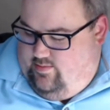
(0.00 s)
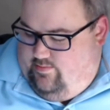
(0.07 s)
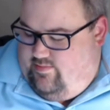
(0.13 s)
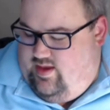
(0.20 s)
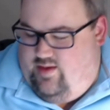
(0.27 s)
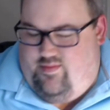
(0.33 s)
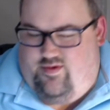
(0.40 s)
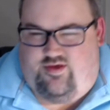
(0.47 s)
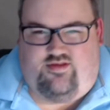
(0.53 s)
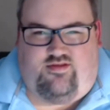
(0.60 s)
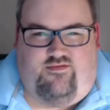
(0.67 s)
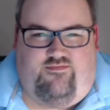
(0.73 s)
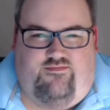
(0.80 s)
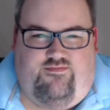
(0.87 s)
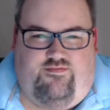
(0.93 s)
maybe just
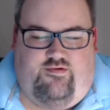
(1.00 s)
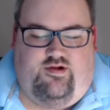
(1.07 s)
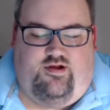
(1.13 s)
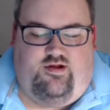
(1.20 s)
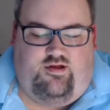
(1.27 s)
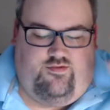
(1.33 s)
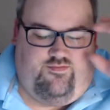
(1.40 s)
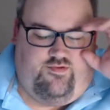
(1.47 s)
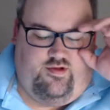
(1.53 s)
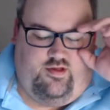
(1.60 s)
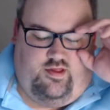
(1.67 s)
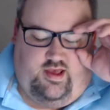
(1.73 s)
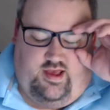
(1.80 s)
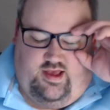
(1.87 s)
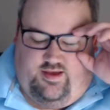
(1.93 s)
a really,
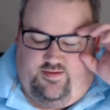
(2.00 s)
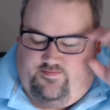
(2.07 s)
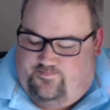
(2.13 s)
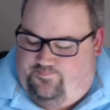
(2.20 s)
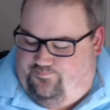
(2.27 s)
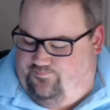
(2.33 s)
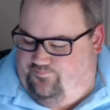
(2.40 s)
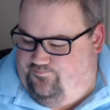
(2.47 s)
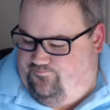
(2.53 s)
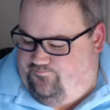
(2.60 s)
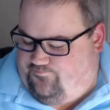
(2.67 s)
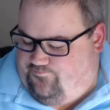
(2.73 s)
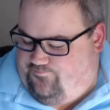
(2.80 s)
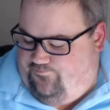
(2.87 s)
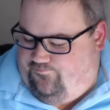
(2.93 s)
really
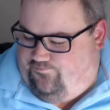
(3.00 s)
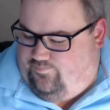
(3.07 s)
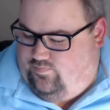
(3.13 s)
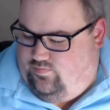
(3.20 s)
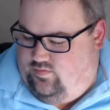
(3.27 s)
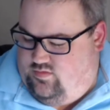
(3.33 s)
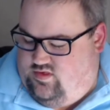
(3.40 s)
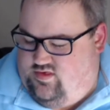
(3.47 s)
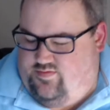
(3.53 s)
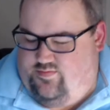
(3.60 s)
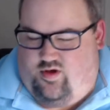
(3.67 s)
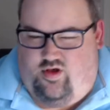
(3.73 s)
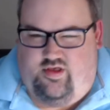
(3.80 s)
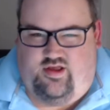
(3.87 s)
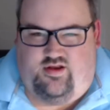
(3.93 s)

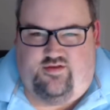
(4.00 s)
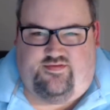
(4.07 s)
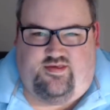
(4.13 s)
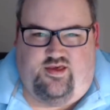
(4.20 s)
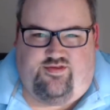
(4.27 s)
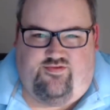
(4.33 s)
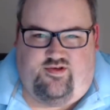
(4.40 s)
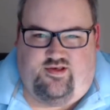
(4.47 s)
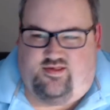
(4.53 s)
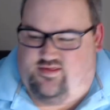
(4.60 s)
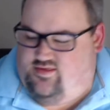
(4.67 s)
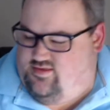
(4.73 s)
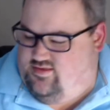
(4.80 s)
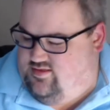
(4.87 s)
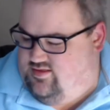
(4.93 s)
small hint of
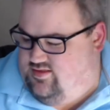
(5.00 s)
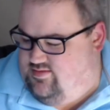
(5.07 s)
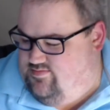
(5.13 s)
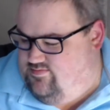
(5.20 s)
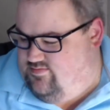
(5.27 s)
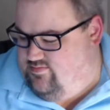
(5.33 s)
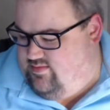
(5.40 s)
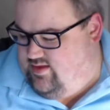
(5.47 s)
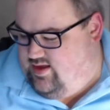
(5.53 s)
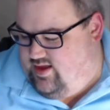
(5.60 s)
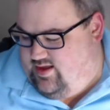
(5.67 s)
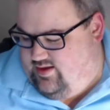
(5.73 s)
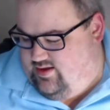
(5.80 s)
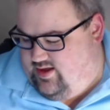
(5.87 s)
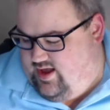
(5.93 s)
citrus,
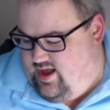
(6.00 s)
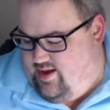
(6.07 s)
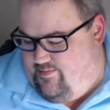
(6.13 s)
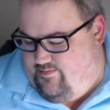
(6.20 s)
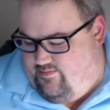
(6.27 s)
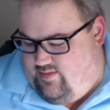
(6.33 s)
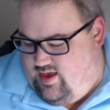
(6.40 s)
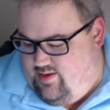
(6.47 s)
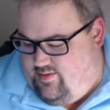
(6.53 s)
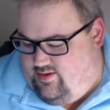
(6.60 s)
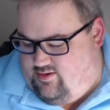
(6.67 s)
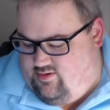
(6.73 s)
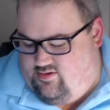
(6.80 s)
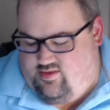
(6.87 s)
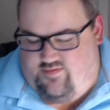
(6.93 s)
uh, maybe
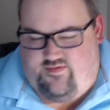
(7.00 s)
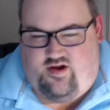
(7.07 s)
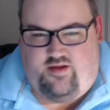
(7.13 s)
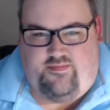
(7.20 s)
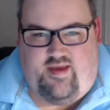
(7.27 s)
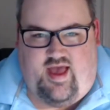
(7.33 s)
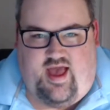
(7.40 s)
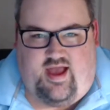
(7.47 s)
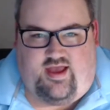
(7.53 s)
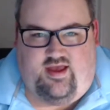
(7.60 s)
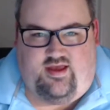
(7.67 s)
towards the very back and